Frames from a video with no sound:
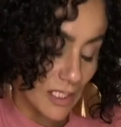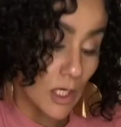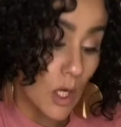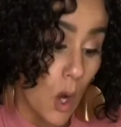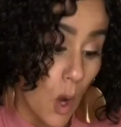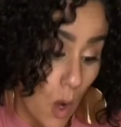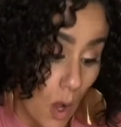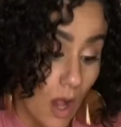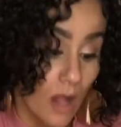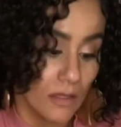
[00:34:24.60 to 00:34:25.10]

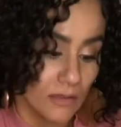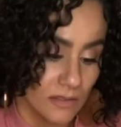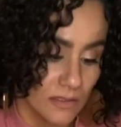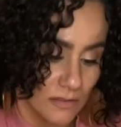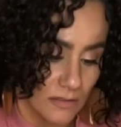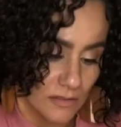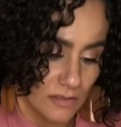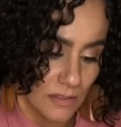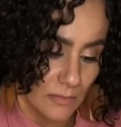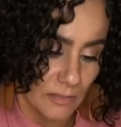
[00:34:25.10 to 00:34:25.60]
called
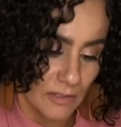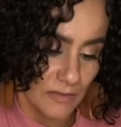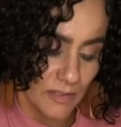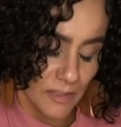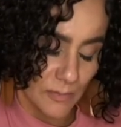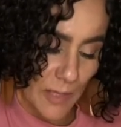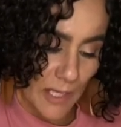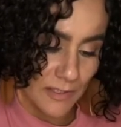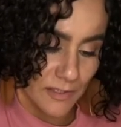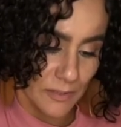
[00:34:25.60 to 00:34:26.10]
to be
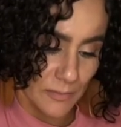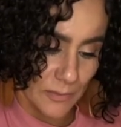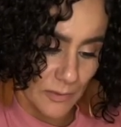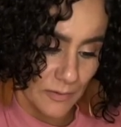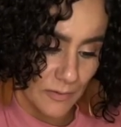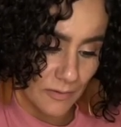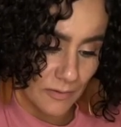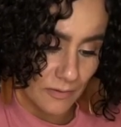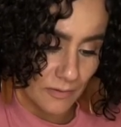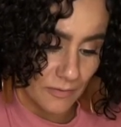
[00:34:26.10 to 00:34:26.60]

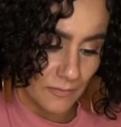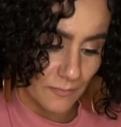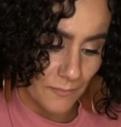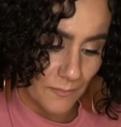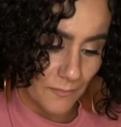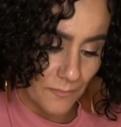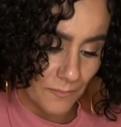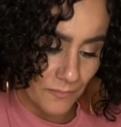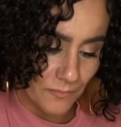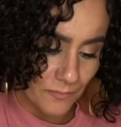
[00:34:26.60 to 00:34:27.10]
responsible.
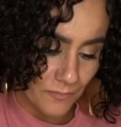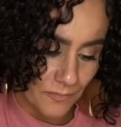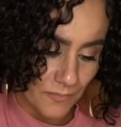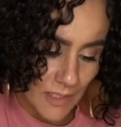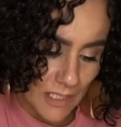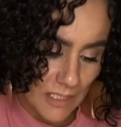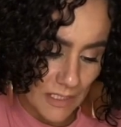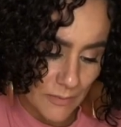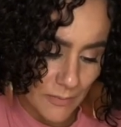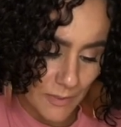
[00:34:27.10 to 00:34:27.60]

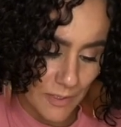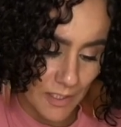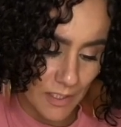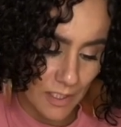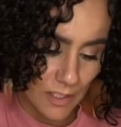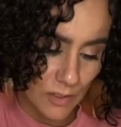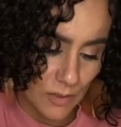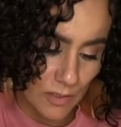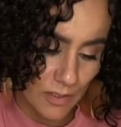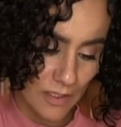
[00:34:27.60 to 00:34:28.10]
Spirit, can
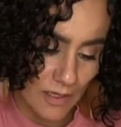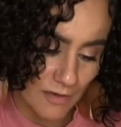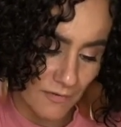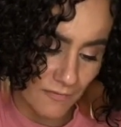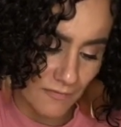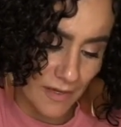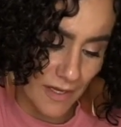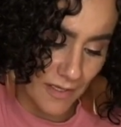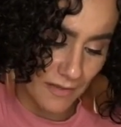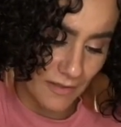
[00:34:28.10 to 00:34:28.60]
you
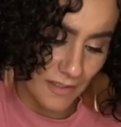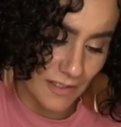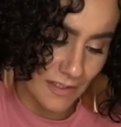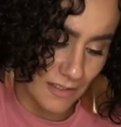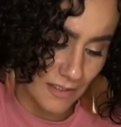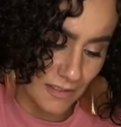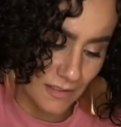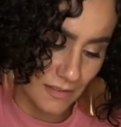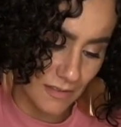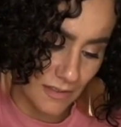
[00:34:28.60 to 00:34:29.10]
clarify
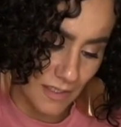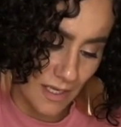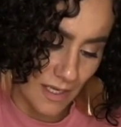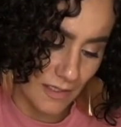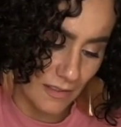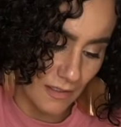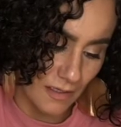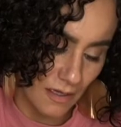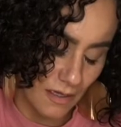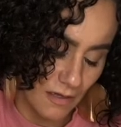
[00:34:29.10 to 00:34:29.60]
this 10
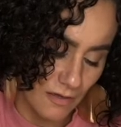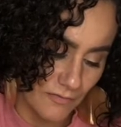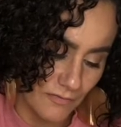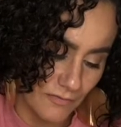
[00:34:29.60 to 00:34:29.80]
of